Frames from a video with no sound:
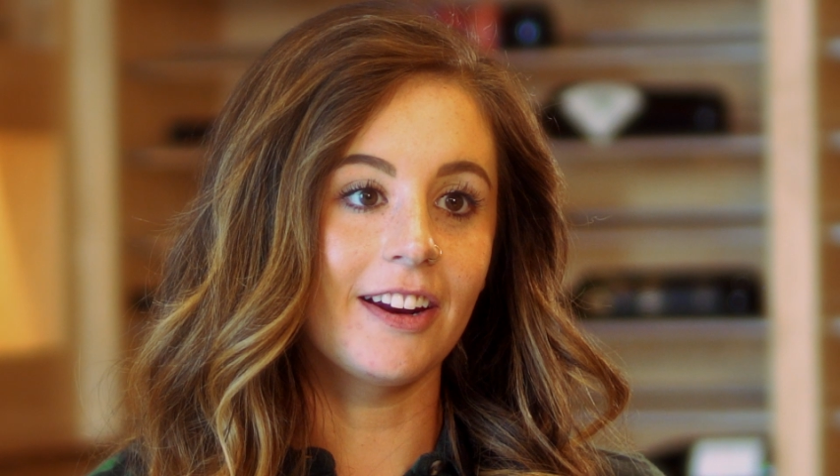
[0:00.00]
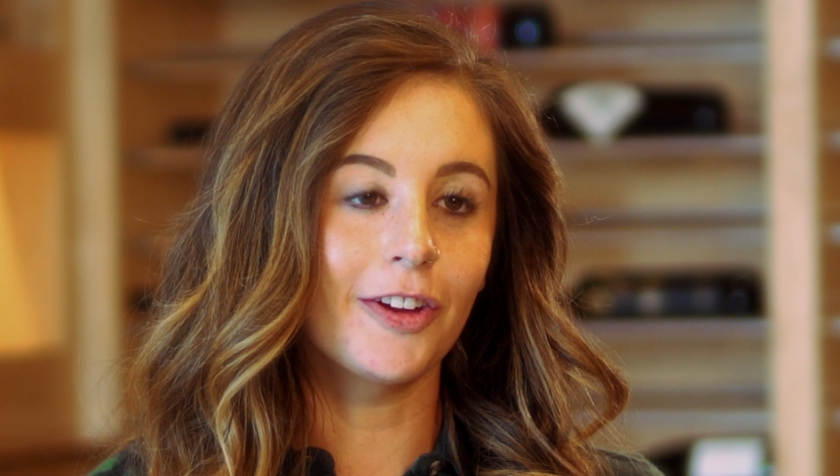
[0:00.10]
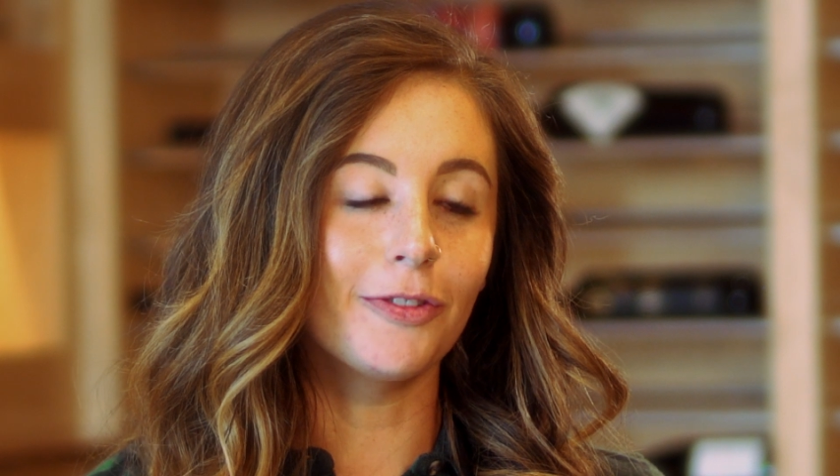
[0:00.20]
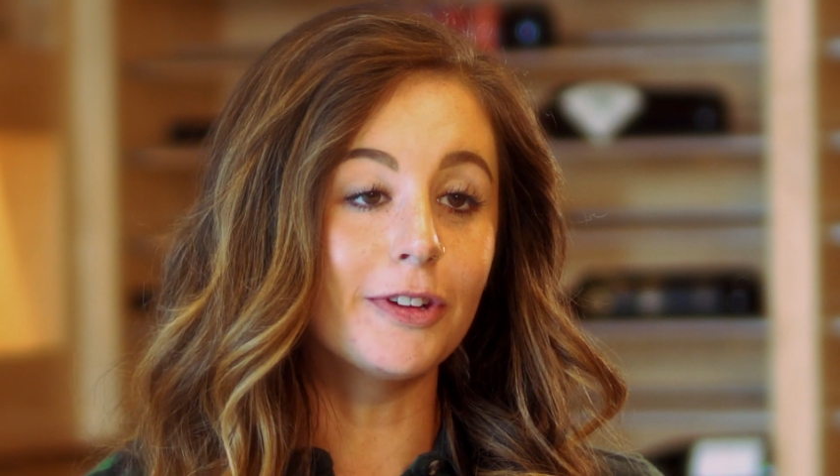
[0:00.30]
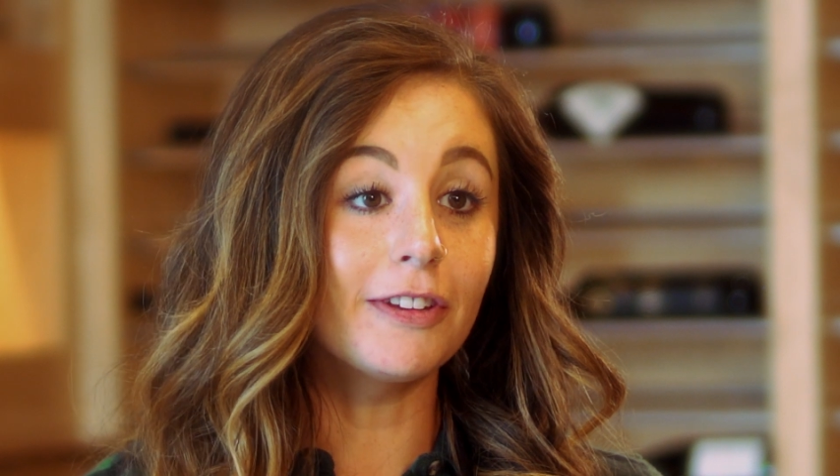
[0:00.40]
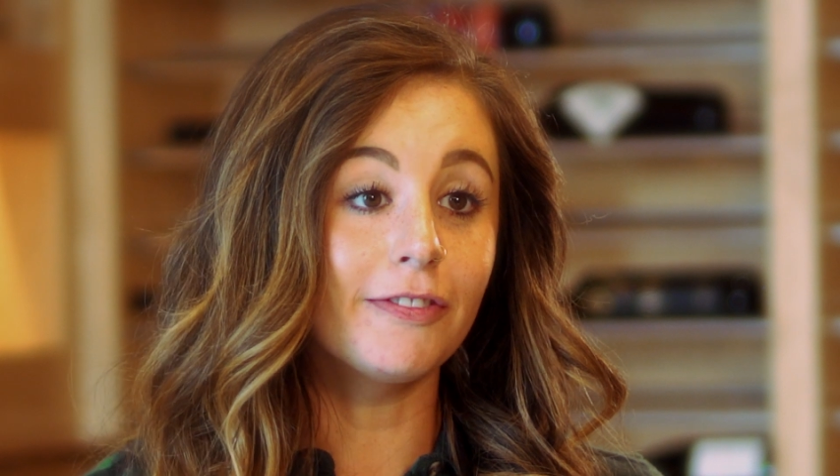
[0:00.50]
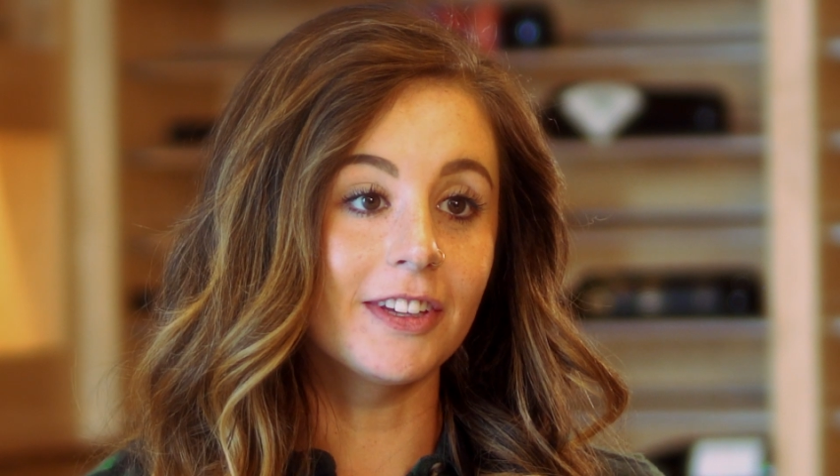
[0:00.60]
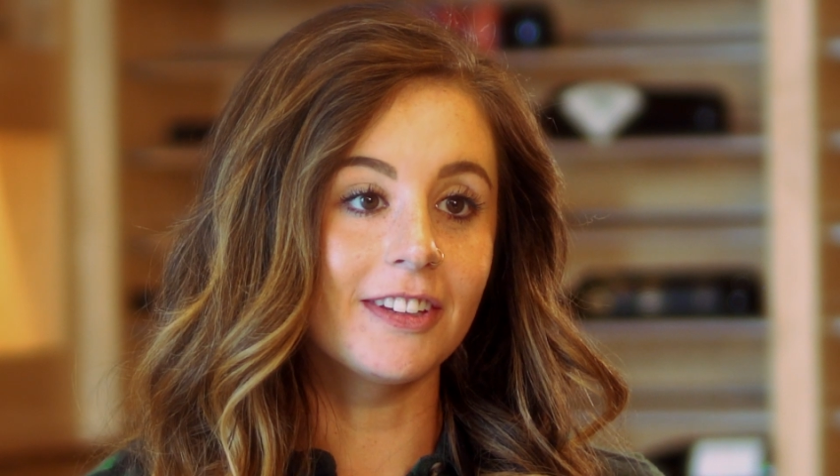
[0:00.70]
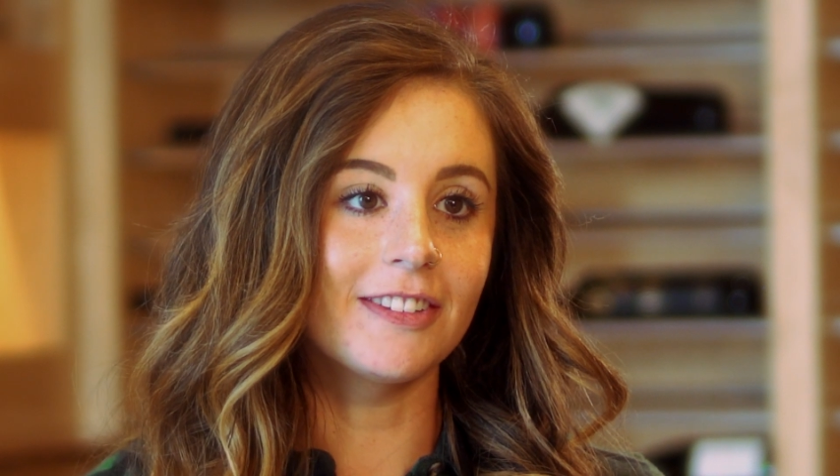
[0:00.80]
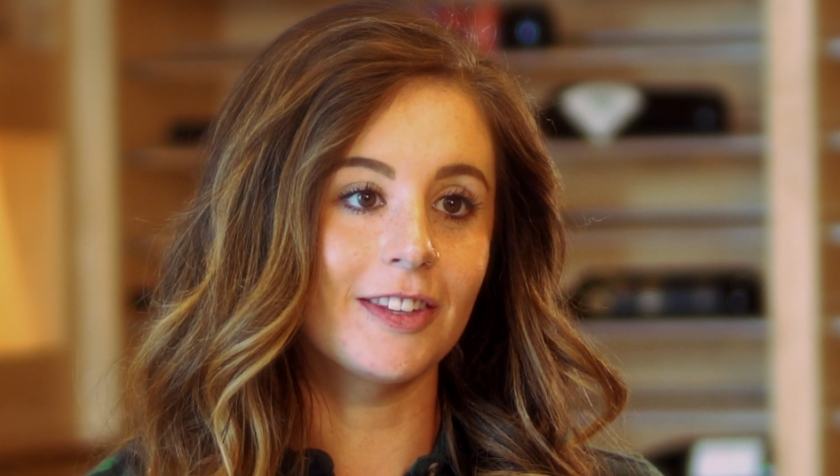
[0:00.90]
and I could really
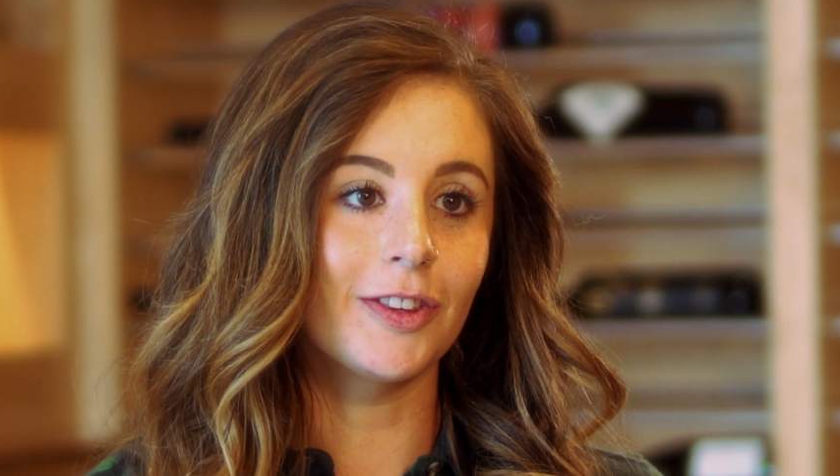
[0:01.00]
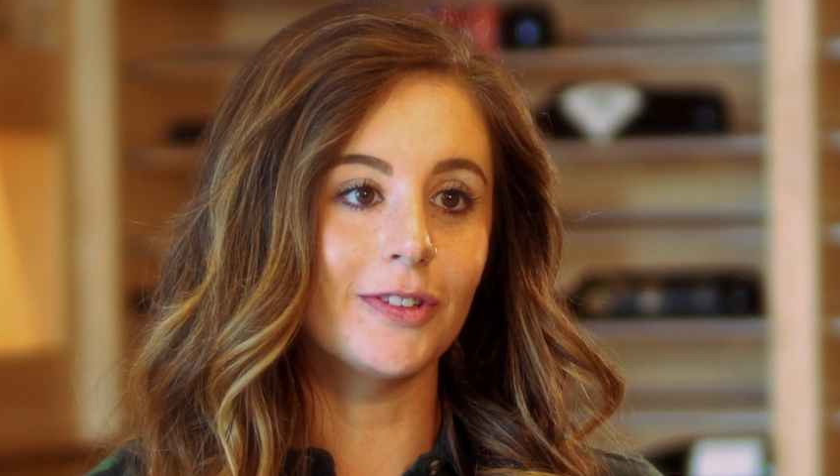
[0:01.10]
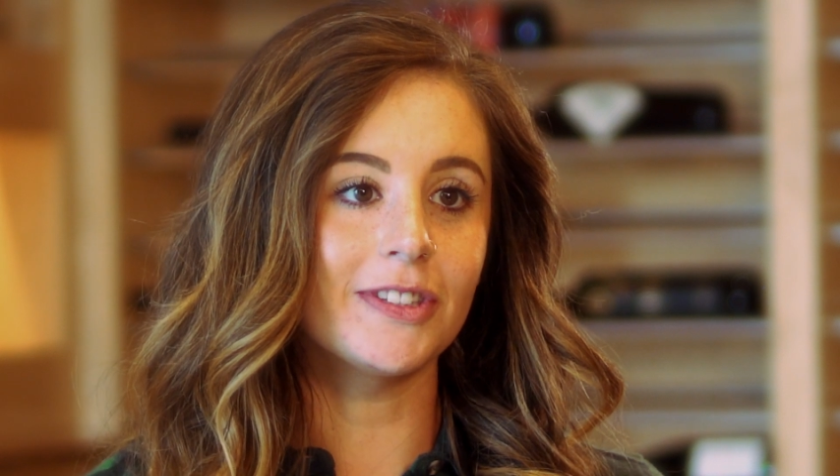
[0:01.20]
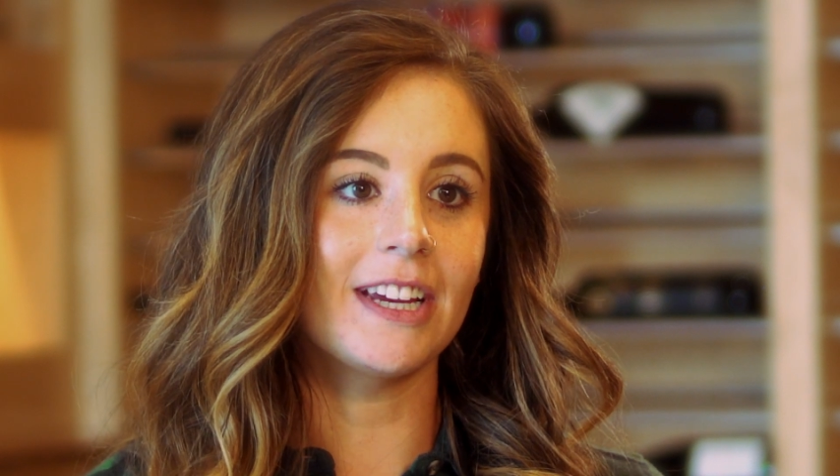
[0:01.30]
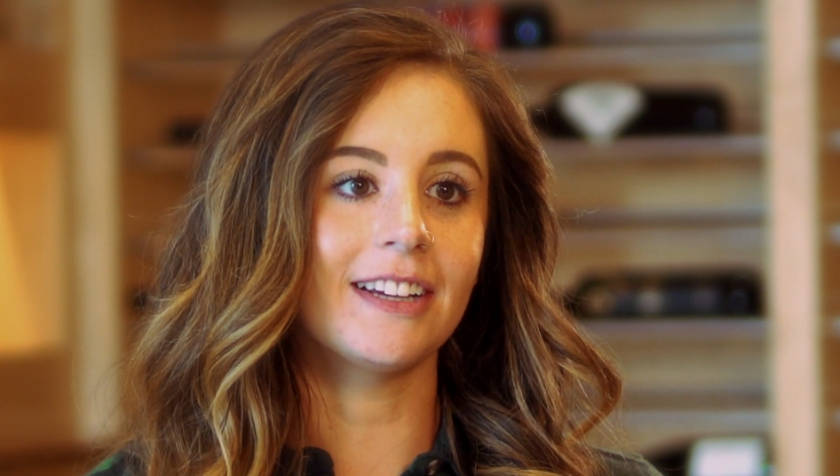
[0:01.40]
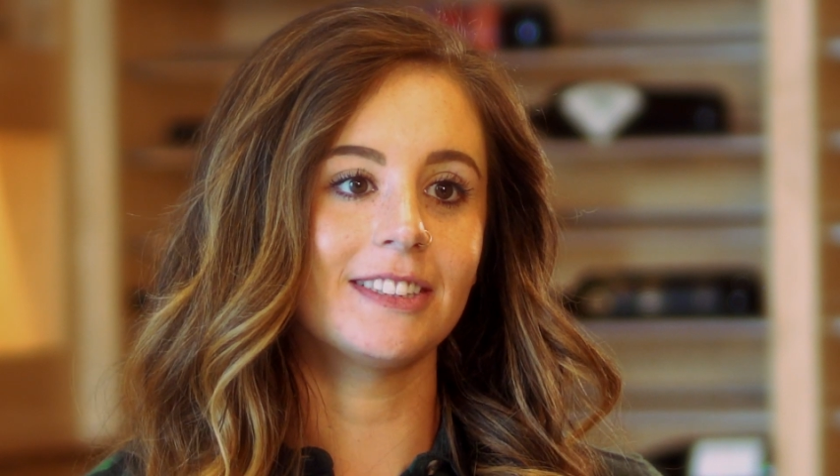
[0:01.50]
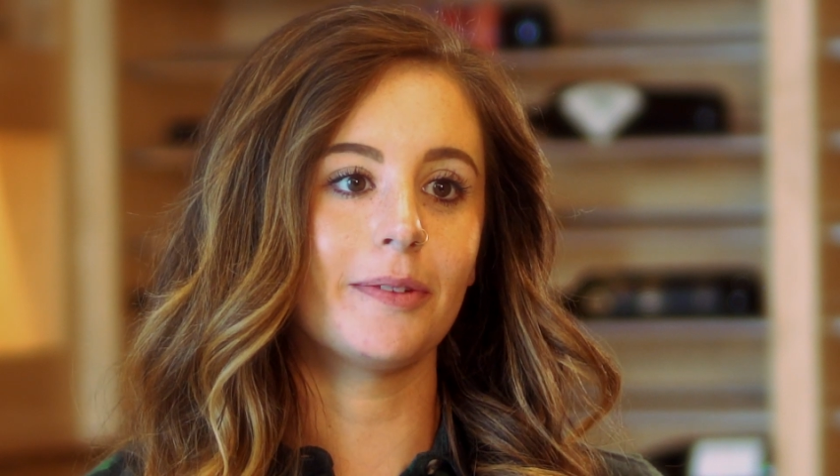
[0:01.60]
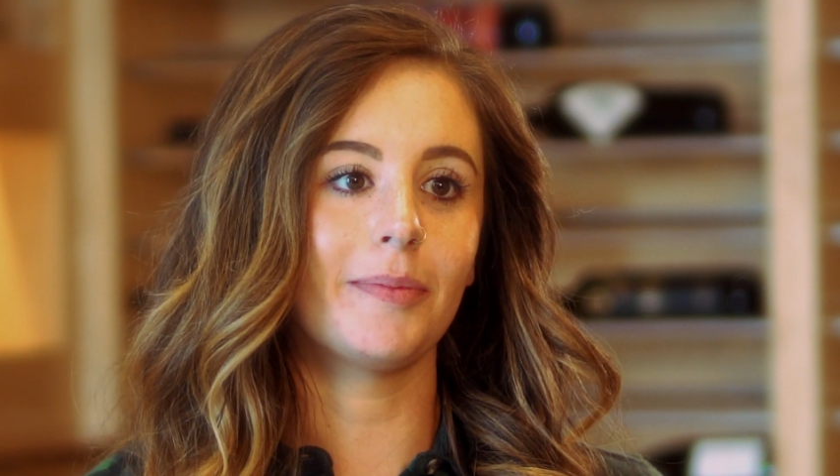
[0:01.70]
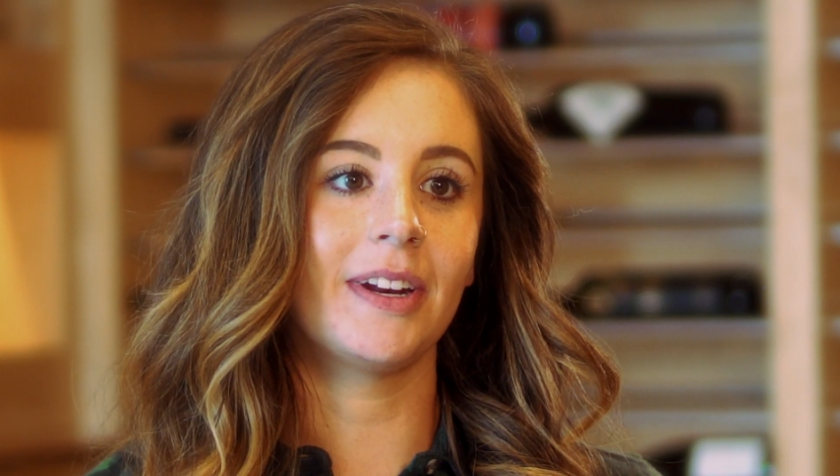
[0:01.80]
feel his enthusiasm.